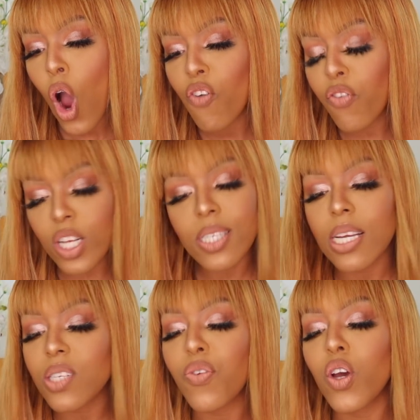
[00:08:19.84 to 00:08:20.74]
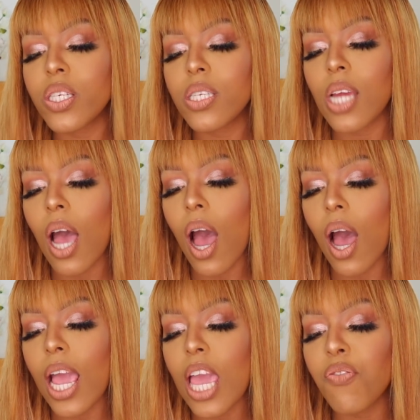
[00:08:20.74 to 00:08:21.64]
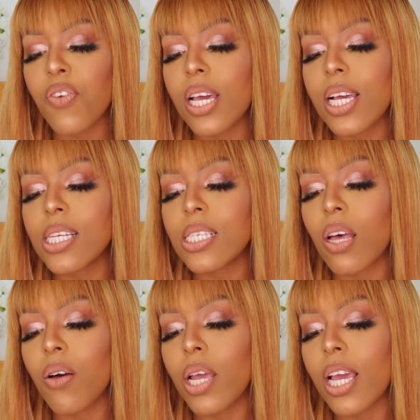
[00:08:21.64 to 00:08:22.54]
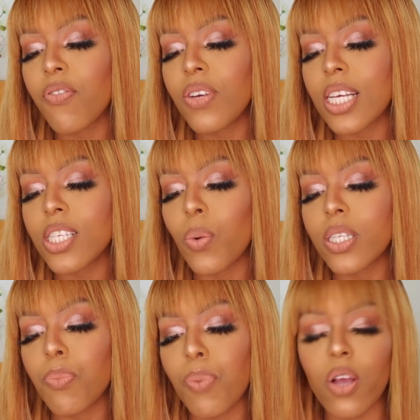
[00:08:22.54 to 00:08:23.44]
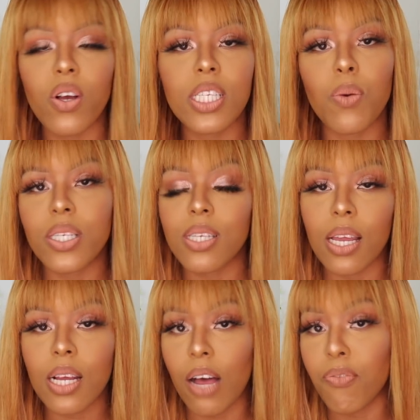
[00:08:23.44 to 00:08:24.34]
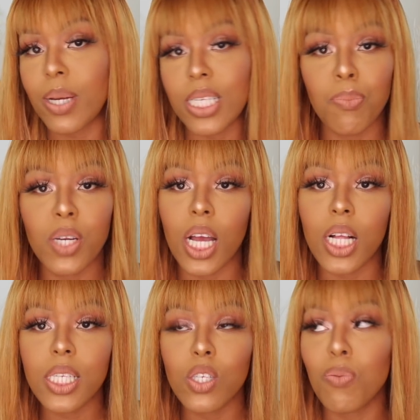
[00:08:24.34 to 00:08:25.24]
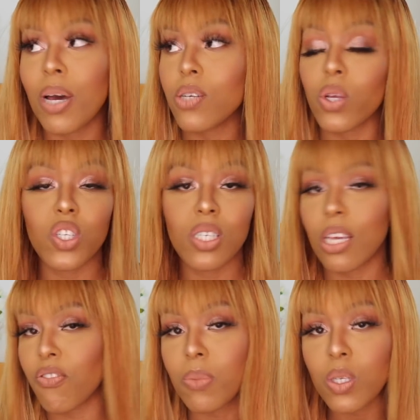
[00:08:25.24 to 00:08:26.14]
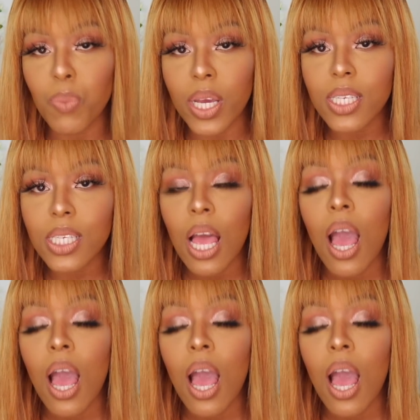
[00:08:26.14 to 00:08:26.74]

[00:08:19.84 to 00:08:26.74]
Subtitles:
First things first, if he says he wants a break because he wants to get cuffed by somebody else, you might as well just give him a space.